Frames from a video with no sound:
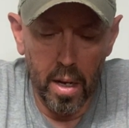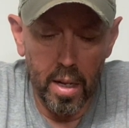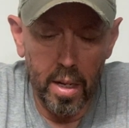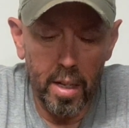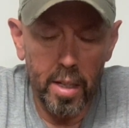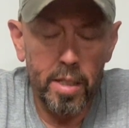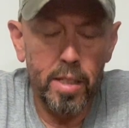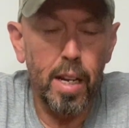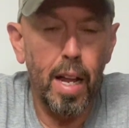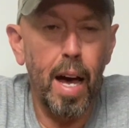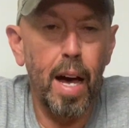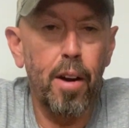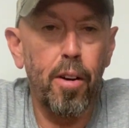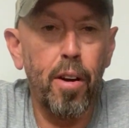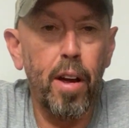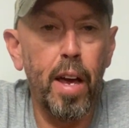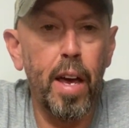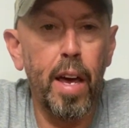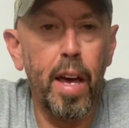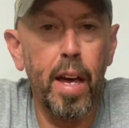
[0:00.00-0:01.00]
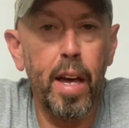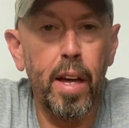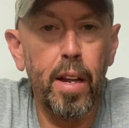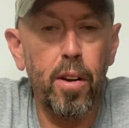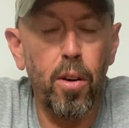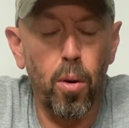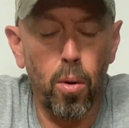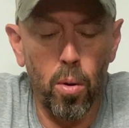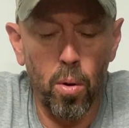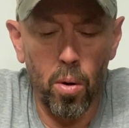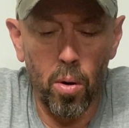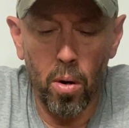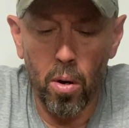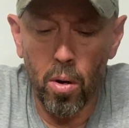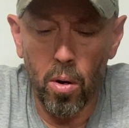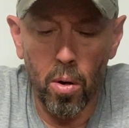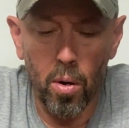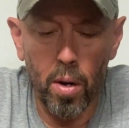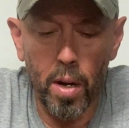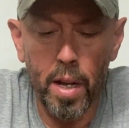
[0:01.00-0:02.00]
slider head
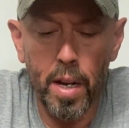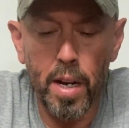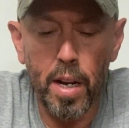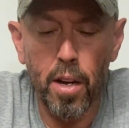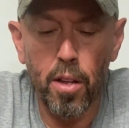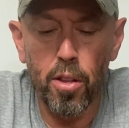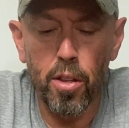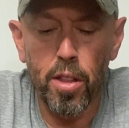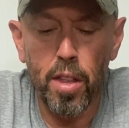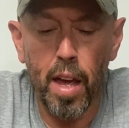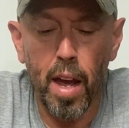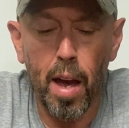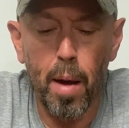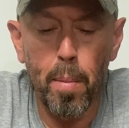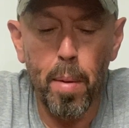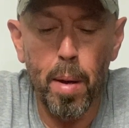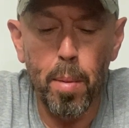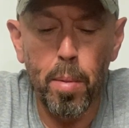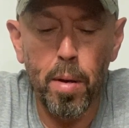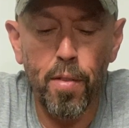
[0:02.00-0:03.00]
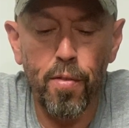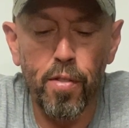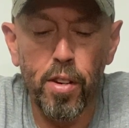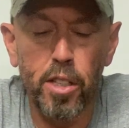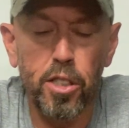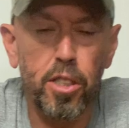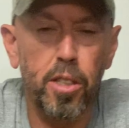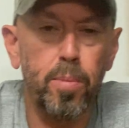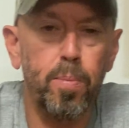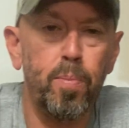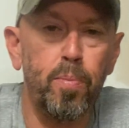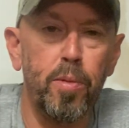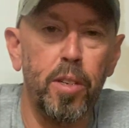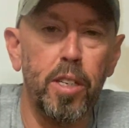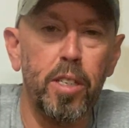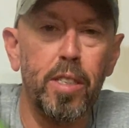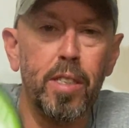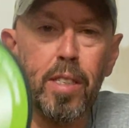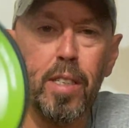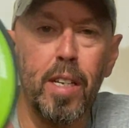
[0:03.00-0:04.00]
or any other thing I may be fishing, this is